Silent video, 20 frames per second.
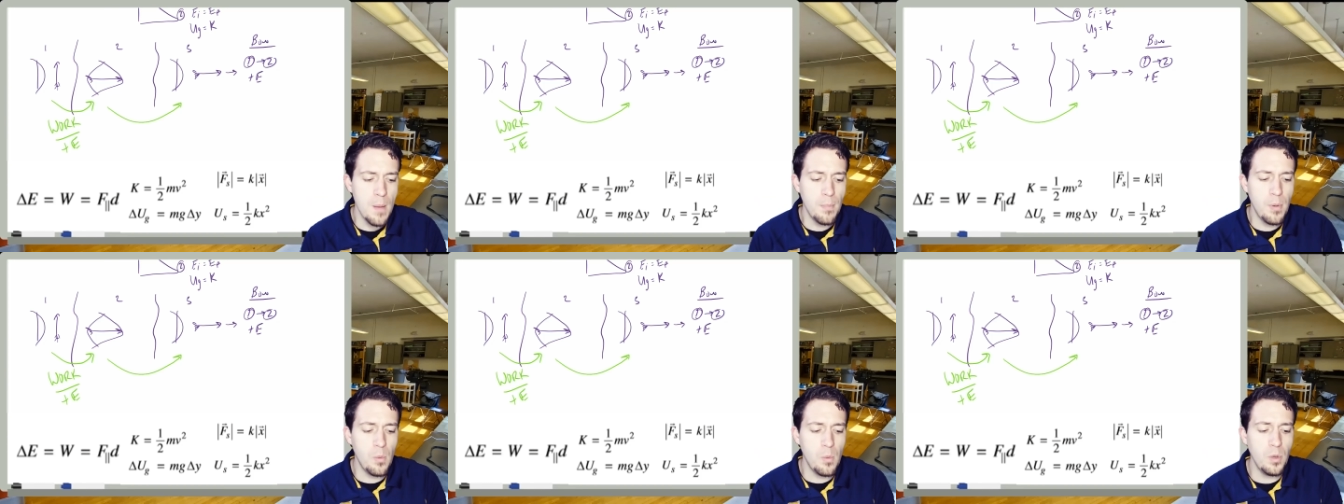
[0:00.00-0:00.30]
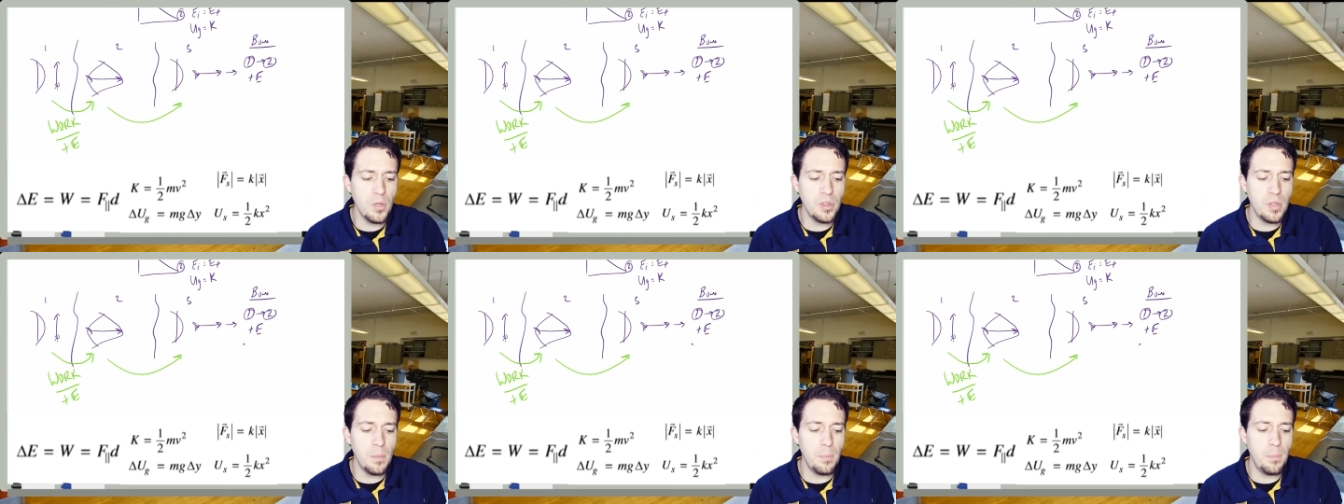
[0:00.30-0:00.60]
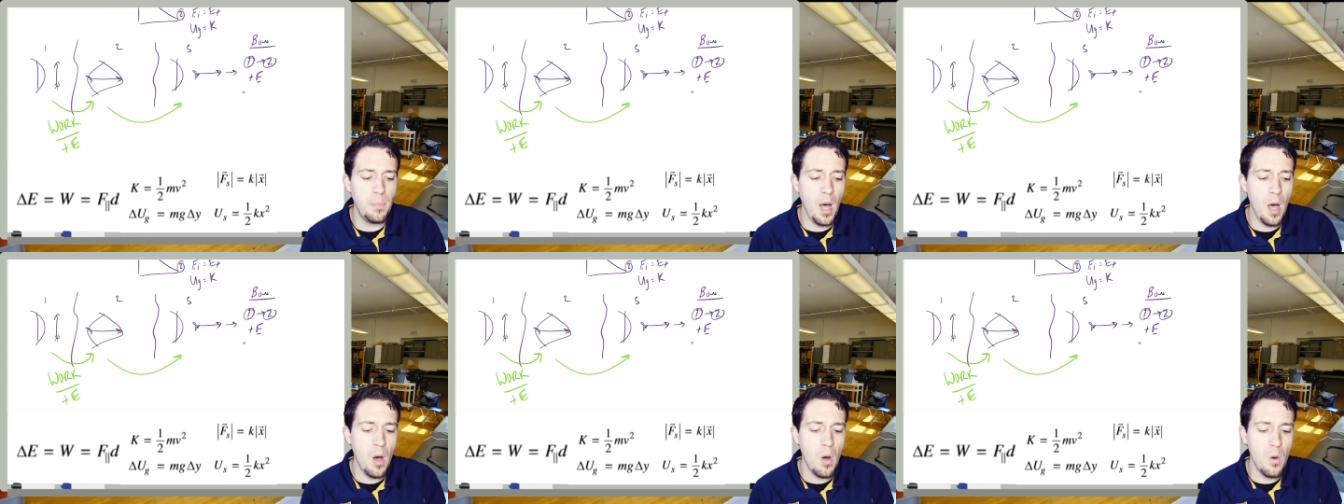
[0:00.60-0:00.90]
But with the
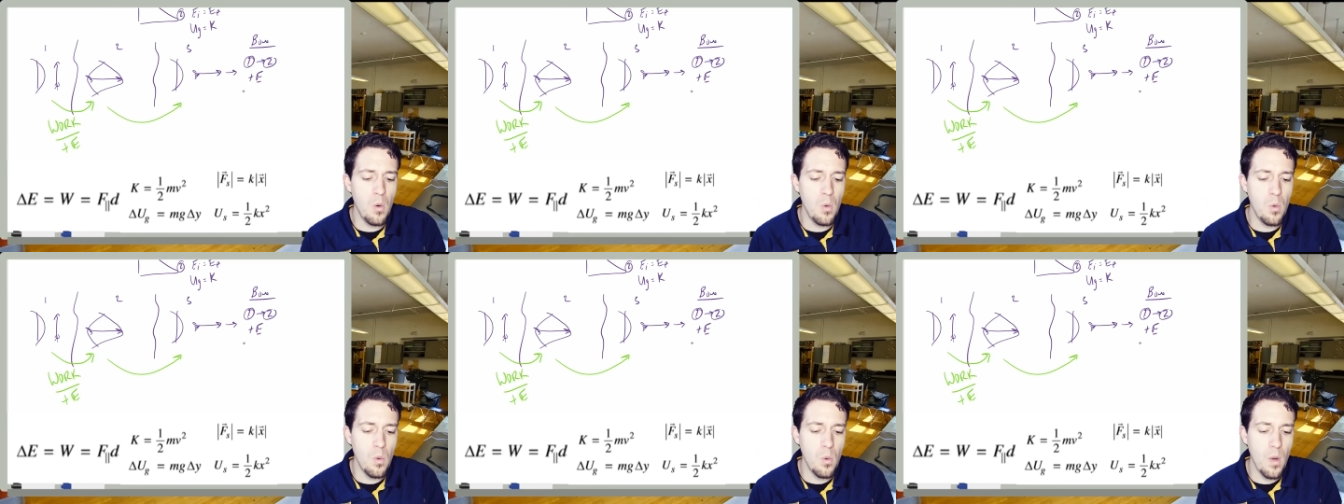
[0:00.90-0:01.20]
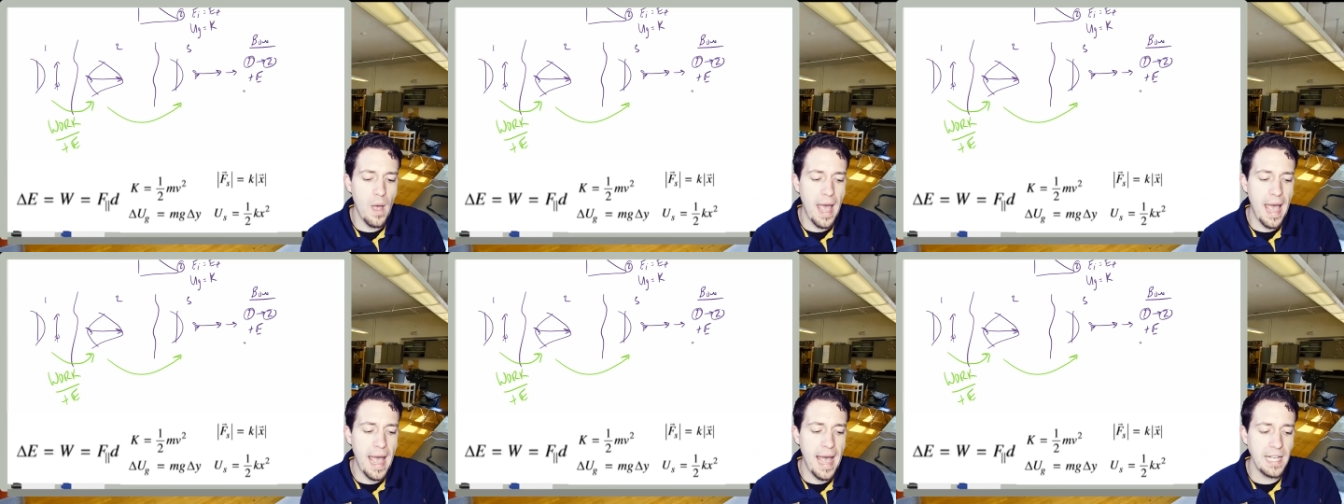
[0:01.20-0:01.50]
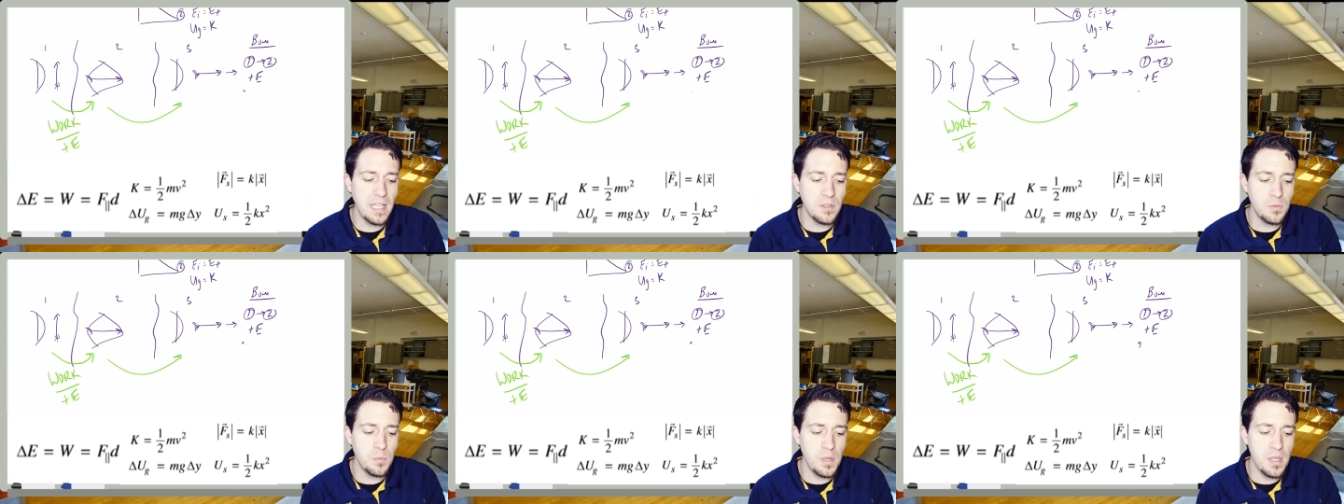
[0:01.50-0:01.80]
bow,
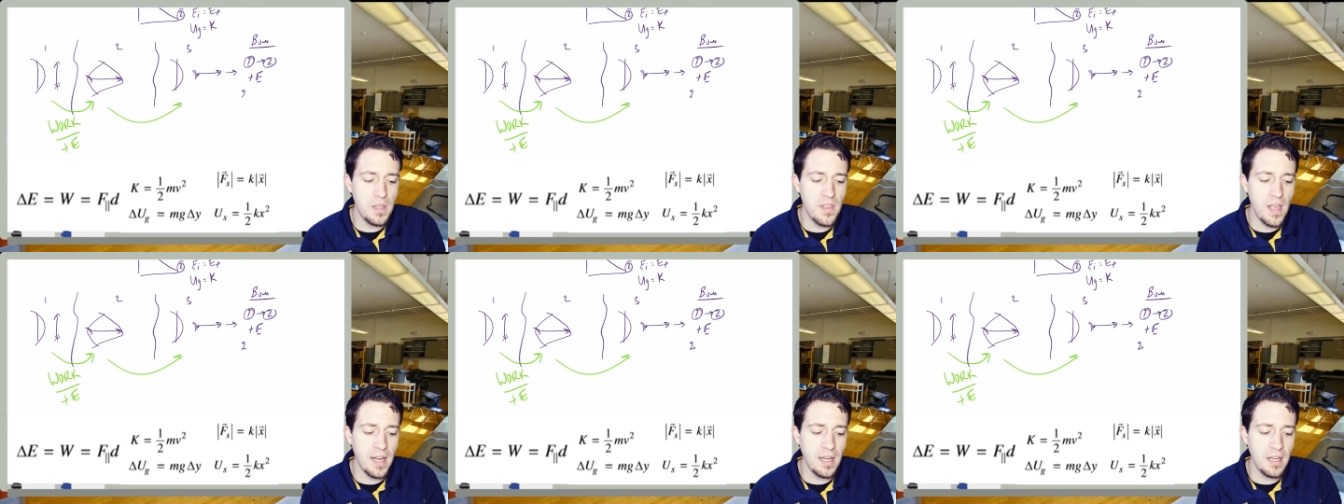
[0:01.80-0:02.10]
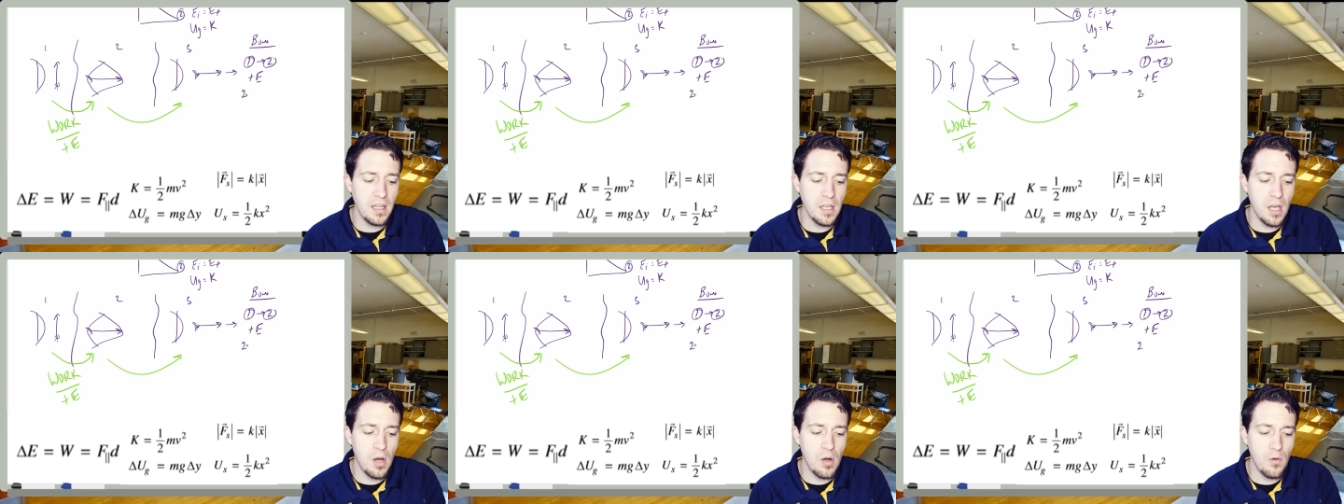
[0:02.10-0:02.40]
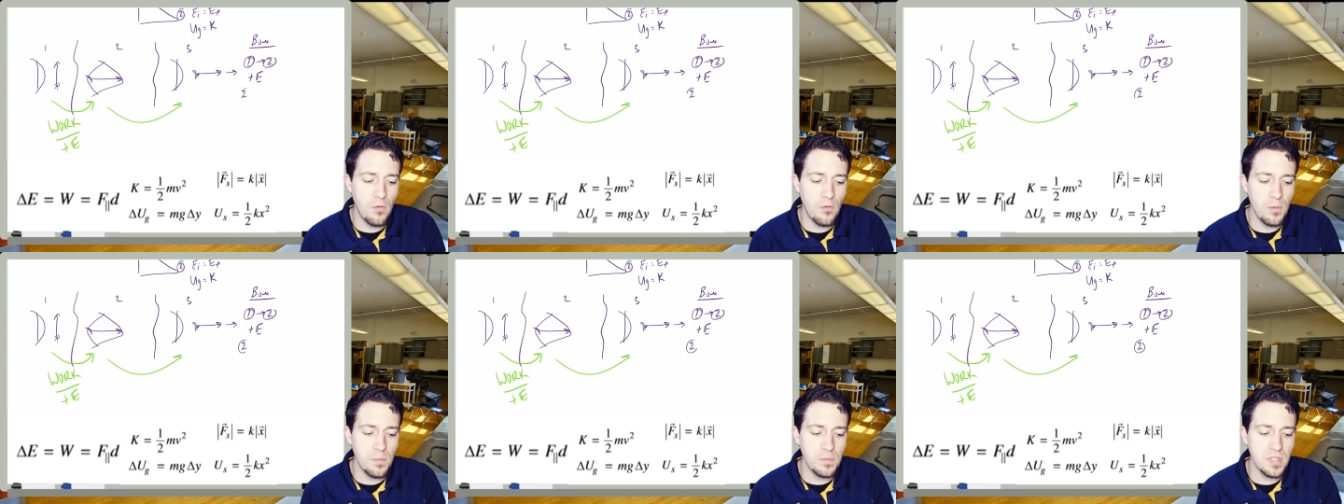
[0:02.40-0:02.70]
as we then
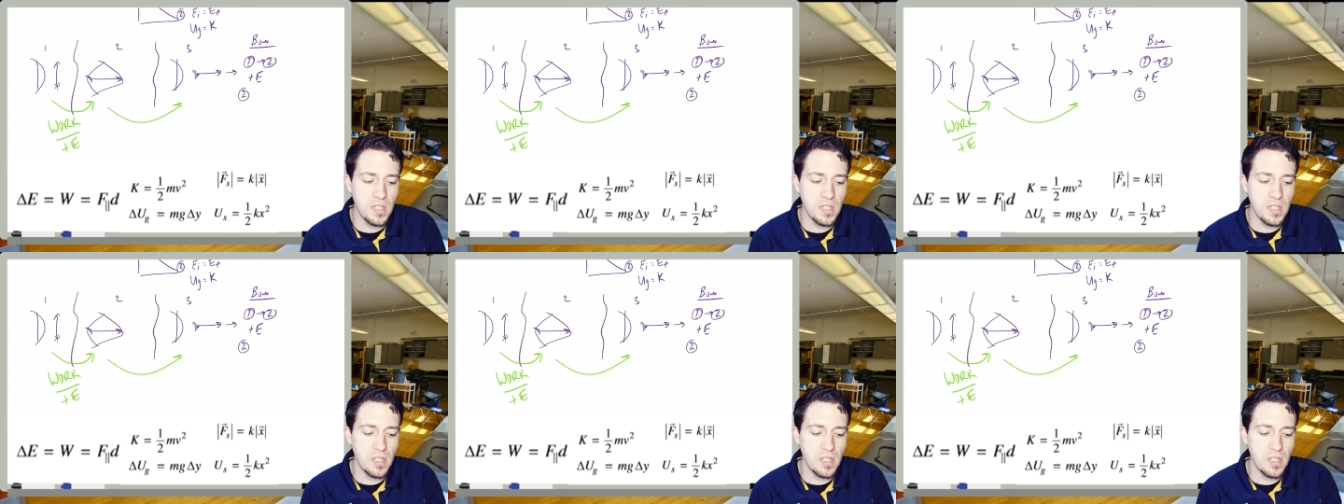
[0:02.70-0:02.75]
go from